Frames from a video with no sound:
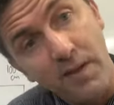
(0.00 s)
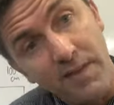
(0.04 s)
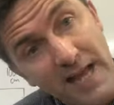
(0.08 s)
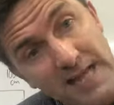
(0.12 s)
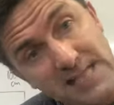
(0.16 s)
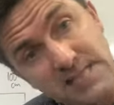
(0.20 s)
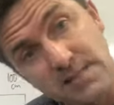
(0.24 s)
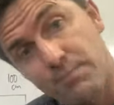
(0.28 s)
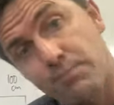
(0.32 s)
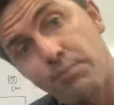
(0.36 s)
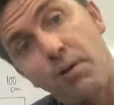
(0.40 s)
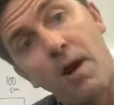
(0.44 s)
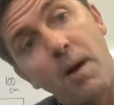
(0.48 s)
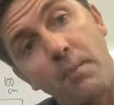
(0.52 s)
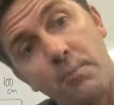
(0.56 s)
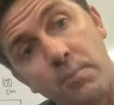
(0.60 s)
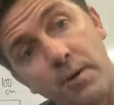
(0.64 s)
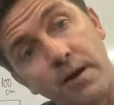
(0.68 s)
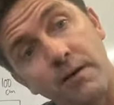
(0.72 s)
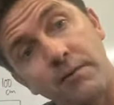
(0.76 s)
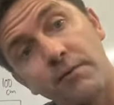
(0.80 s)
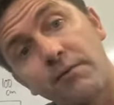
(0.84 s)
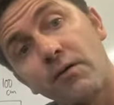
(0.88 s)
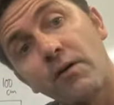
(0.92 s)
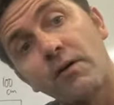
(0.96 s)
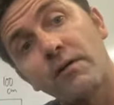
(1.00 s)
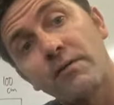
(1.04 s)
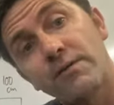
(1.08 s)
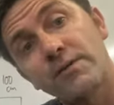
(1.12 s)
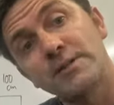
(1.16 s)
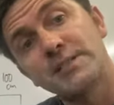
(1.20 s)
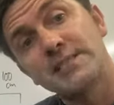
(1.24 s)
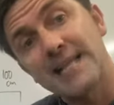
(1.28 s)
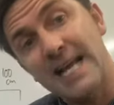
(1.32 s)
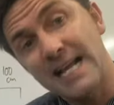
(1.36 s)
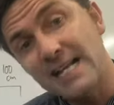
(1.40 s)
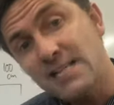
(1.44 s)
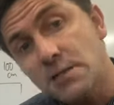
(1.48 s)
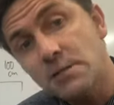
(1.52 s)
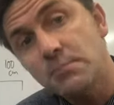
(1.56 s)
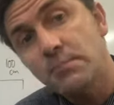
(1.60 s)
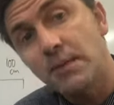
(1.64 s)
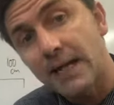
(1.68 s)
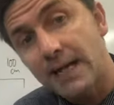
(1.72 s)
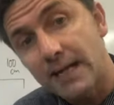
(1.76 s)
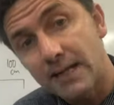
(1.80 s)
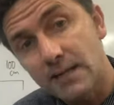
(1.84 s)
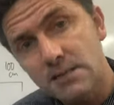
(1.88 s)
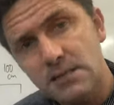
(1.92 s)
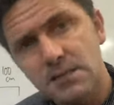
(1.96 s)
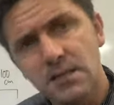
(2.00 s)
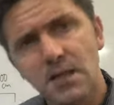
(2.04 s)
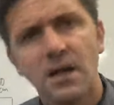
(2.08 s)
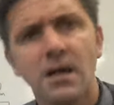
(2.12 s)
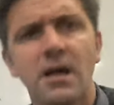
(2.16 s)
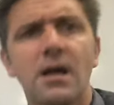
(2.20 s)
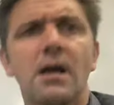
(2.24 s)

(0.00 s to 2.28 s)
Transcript: That's appropriate for centimetres.